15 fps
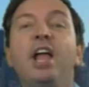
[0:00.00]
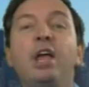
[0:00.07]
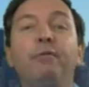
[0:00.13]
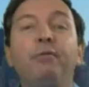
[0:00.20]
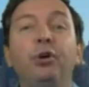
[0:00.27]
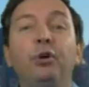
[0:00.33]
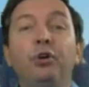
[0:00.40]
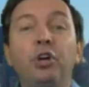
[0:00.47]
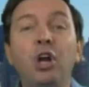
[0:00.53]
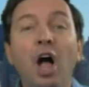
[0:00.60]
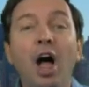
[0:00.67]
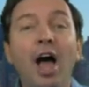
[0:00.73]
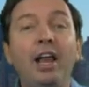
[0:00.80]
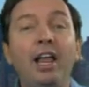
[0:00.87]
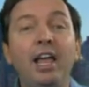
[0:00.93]
If you're
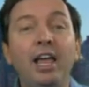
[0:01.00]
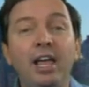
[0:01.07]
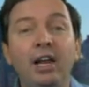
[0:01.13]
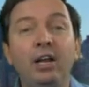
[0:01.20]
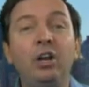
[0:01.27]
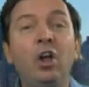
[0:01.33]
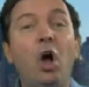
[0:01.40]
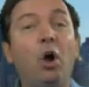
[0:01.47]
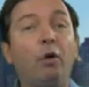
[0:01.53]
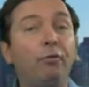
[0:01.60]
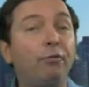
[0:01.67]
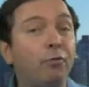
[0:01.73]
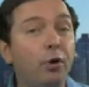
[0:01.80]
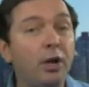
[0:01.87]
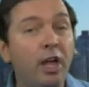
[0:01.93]
not in
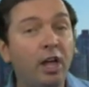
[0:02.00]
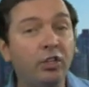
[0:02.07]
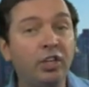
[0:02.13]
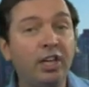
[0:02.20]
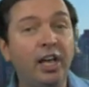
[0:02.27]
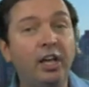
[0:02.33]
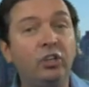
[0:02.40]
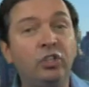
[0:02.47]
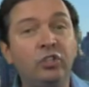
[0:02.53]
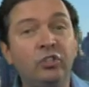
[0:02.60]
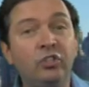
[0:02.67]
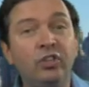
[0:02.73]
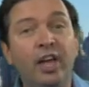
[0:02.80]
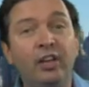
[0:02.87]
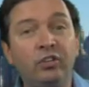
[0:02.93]
our free education
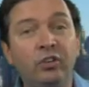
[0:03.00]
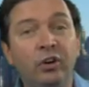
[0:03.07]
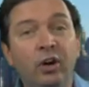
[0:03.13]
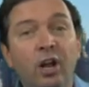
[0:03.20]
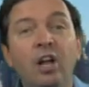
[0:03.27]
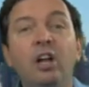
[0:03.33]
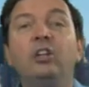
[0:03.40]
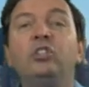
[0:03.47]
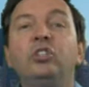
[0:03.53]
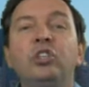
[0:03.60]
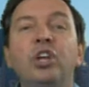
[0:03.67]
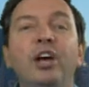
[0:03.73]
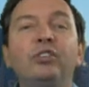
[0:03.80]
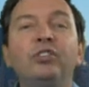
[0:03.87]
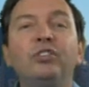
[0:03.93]
center,
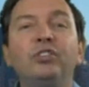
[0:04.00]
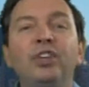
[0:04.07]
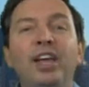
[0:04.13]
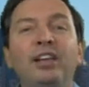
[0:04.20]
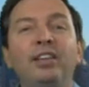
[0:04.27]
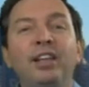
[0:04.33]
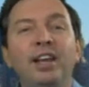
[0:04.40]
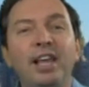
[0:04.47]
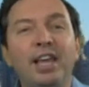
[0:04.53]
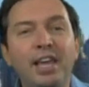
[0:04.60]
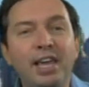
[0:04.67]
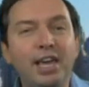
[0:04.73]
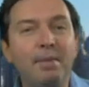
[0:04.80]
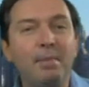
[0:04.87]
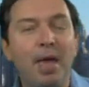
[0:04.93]
just send an
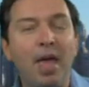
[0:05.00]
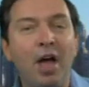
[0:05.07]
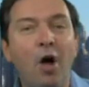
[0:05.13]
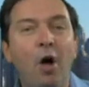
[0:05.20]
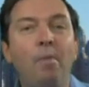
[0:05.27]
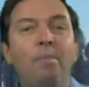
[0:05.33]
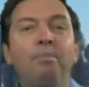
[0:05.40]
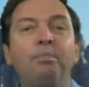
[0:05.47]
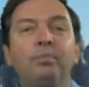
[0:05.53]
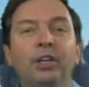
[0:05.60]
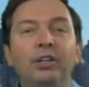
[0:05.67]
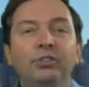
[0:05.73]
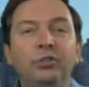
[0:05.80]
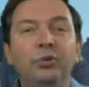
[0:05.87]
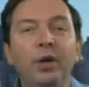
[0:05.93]
email
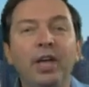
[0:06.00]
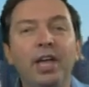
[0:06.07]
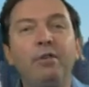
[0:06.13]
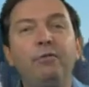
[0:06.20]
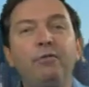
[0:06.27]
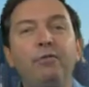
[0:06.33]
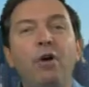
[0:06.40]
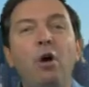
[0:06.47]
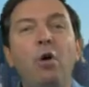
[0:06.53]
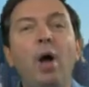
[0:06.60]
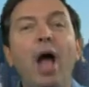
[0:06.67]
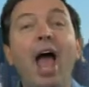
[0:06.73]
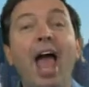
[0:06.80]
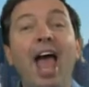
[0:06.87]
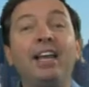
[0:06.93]
to
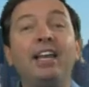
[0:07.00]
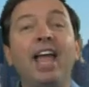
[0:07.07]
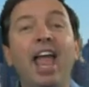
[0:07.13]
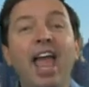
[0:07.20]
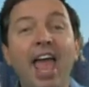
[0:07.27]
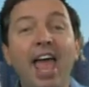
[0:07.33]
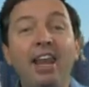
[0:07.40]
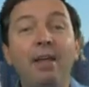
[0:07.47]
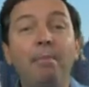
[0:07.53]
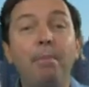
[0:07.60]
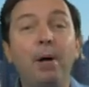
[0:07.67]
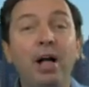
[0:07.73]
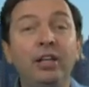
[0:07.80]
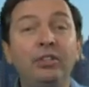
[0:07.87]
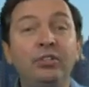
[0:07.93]

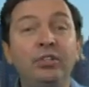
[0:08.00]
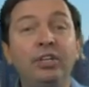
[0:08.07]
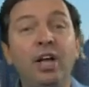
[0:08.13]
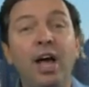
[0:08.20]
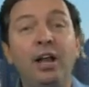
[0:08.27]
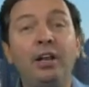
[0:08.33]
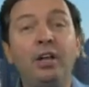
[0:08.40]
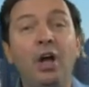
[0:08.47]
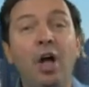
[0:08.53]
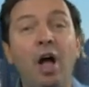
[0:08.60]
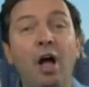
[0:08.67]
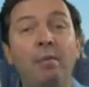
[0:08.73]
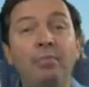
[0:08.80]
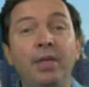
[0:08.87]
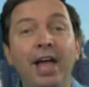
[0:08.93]

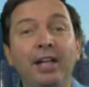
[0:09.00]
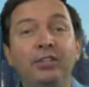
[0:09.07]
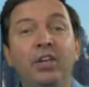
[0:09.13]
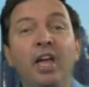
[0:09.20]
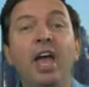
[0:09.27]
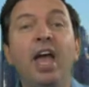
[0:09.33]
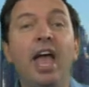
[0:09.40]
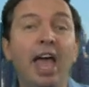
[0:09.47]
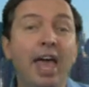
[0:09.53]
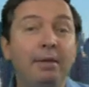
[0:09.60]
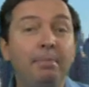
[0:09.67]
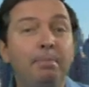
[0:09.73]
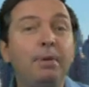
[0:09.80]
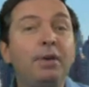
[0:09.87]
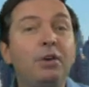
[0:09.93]
info@edponsi.com. That's
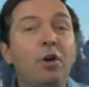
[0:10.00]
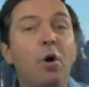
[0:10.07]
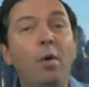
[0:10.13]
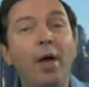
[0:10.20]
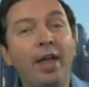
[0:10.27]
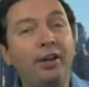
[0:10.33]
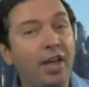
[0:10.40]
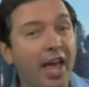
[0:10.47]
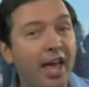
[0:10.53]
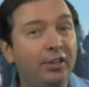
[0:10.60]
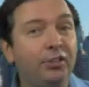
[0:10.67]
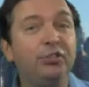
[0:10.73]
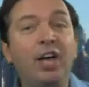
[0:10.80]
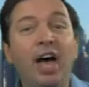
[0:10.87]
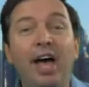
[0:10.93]

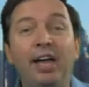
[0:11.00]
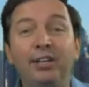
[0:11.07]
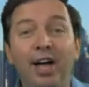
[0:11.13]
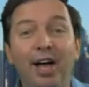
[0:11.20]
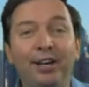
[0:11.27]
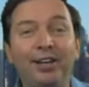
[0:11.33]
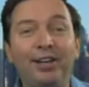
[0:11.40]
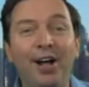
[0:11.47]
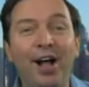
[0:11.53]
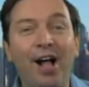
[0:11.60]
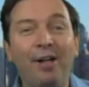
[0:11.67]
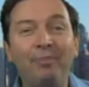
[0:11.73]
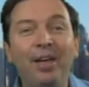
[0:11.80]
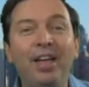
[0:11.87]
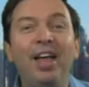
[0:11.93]

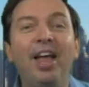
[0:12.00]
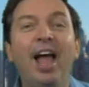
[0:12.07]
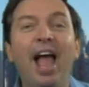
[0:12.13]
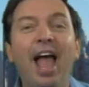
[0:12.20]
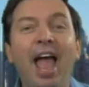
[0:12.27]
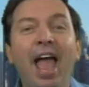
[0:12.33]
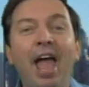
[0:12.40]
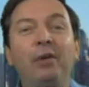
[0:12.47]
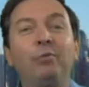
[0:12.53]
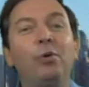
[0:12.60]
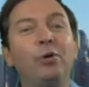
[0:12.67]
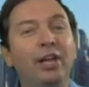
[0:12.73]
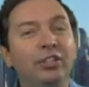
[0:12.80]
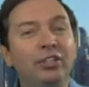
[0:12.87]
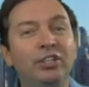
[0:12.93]
edponsi.com, and
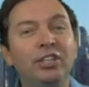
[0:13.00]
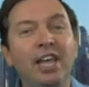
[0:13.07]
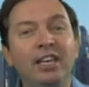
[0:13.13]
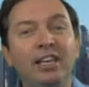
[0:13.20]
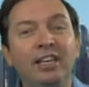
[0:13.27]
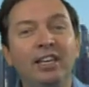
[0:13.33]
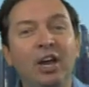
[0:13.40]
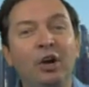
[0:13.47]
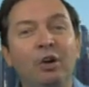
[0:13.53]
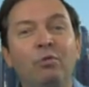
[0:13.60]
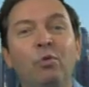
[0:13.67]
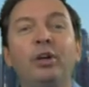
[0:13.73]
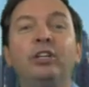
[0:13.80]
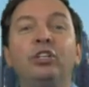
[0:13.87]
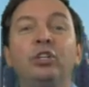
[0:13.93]
we'll get you taken care
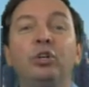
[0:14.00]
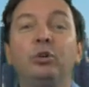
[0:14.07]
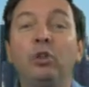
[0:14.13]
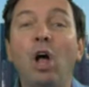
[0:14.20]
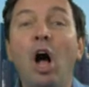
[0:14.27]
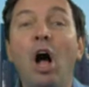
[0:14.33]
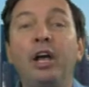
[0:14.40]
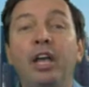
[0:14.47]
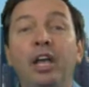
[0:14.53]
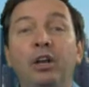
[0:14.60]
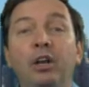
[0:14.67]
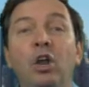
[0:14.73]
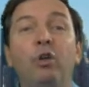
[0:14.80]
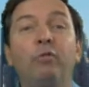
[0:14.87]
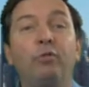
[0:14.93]
of. We'll get you your
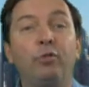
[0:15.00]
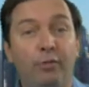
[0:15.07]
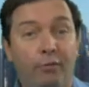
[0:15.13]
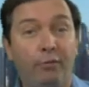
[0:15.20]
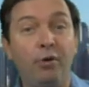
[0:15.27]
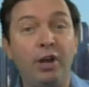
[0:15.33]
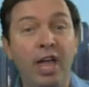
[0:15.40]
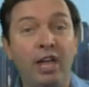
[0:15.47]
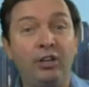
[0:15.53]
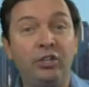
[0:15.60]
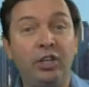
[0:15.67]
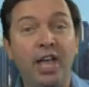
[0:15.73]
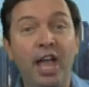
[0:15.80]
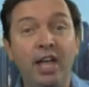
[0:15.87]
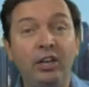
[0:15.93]
login for the free
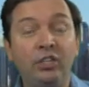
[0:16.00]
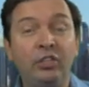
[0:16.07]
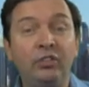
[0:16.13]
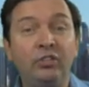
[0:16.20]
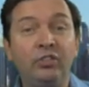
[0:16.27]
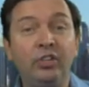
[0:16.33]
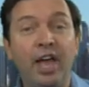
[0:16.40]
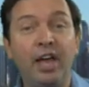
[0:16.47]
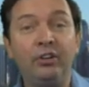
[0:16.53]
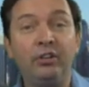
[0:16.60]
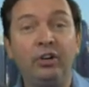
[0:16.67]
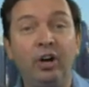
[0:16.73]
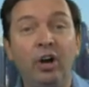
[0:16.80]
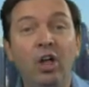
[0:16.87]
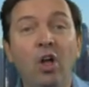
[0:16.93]
education
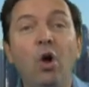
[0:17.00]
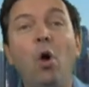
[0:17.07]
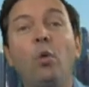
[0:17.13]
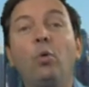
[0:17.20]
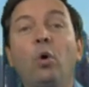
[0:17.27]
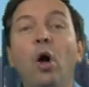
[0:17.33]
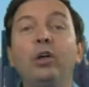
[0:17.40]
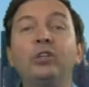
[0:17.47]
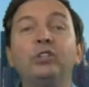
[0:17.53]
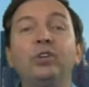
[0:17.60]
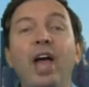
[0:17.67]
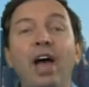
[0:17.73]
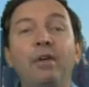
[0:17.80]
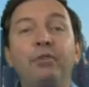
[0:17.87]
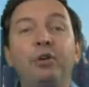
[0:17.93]
center. We're
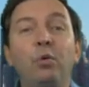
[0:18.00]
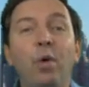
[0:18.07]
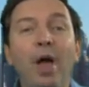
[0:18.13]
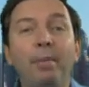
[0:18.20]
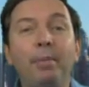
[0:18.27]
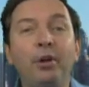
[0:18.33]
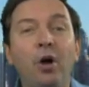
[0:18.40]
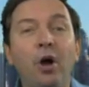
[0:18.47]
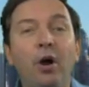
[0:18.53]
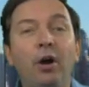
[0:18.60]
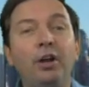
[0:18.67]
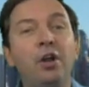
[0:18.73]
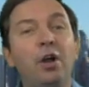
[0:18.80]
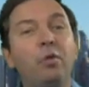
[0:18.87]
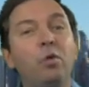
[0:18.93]
also having a
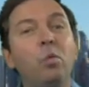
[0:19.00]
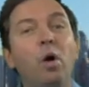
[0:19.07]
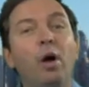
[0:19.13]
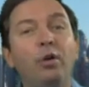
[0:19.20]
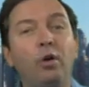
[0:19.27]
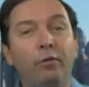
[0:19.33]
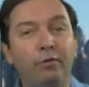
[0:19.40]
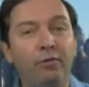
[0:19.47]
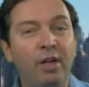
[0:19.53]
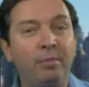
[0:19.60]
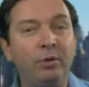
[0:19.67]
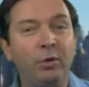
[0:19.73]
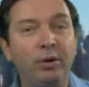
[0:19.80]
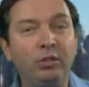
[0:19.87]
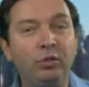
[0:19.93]
webinar, another one on
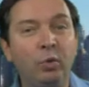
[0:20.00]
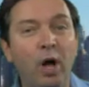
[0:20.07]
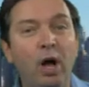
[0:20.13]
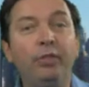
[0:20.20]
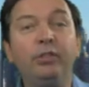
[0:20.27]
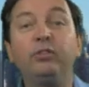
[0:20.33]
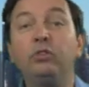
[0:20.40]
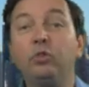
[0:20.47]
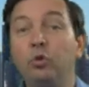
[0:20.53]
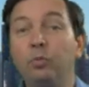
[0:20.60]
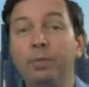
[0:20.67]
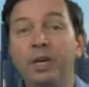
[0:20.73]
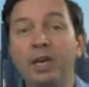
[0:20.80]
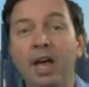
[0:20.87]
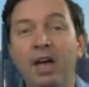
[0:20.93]
February 12th,
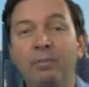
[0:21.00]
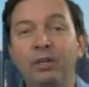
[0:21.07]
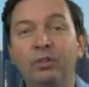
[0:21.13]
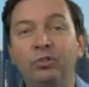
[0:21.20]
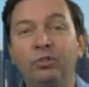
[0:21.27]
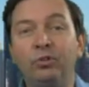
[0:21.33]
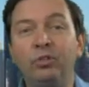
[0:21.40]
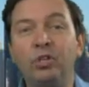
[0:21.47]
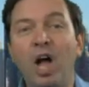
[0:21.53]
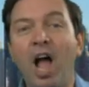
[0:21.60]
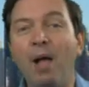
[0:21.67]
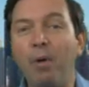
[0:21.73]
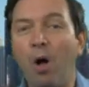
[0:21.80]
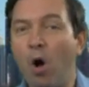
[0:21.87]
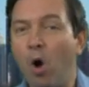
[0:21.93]
2 p.m. Eastern
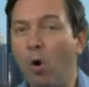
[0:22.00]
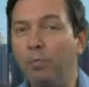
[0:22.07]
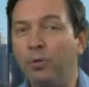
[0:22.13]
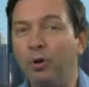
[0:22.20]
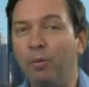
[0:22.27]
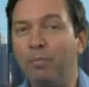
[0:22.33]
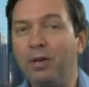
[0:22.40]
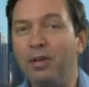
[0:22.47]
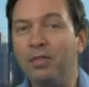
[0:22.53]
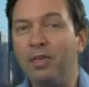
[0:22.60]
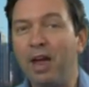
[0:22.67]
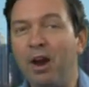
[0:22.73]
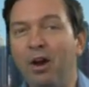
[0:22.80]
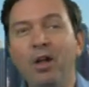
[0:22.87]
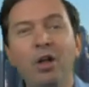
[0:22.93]
Time. I hope you'll be
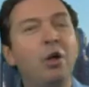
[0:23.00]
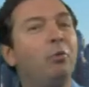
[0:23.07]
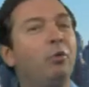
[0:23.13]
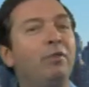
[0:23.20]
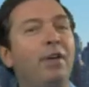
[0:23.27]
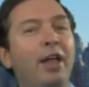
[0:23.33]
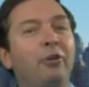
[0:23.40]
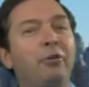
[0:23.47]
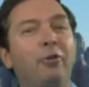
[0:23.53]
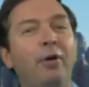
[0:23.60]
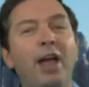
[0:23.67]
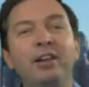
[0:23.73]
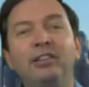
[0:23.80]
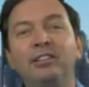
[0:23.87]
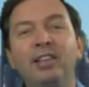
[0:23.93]
there. We've had
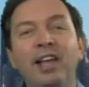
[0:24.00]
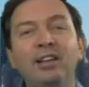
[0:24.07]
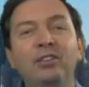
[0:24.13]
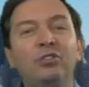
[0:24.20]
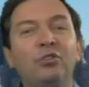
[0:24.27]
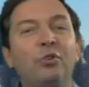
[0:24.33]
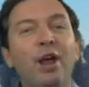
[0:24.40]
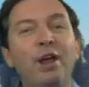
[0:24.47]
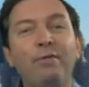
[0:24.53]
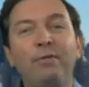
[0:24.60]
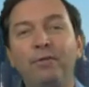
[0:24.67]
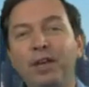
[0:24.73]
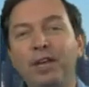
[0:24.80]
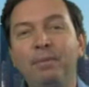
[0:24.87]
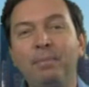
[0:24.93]
great attendance, great
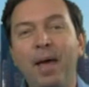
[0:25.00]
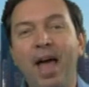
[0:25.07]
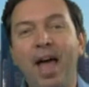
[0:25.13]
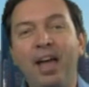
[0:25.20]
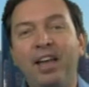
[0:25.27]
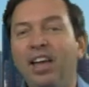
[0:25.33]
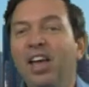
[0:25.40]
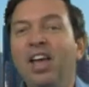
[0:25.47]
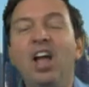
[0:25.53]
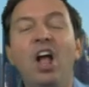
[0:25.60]
feedback.